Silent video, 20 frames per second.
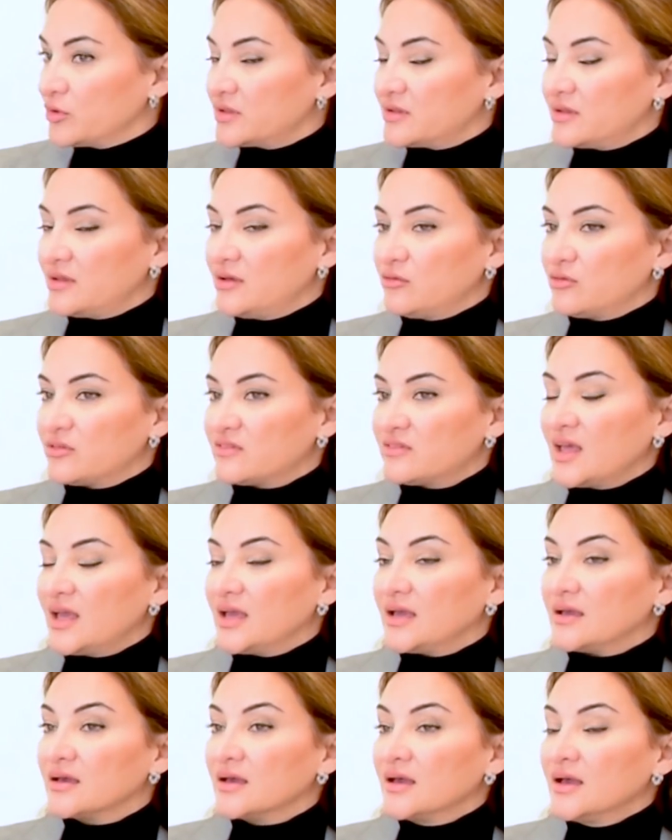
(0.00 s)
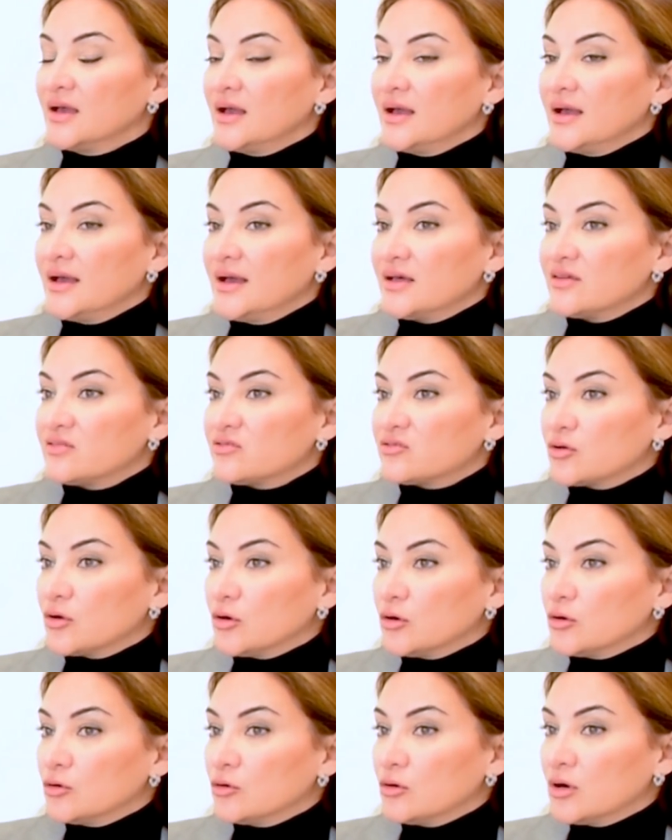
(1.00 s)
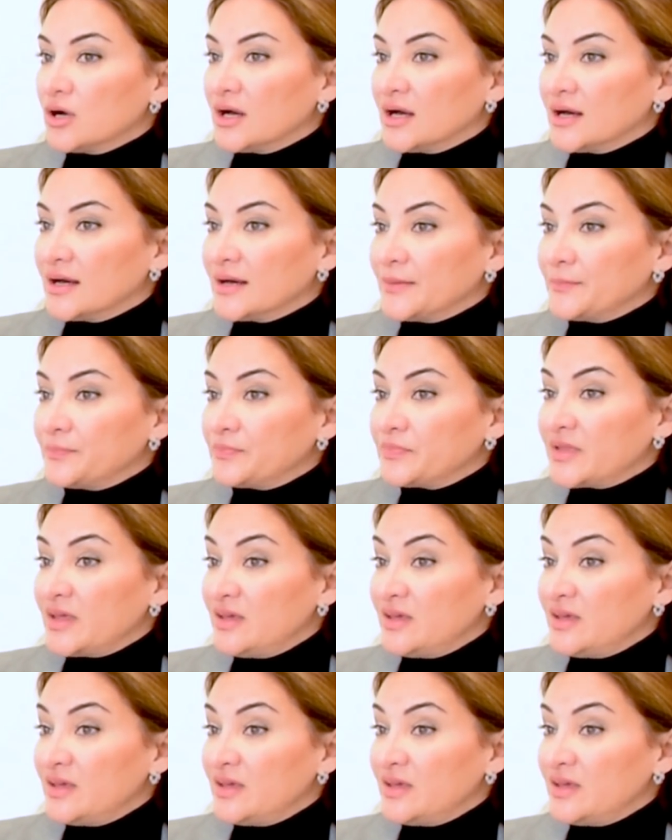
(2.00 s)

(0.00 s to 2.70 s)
what he was saying. So um,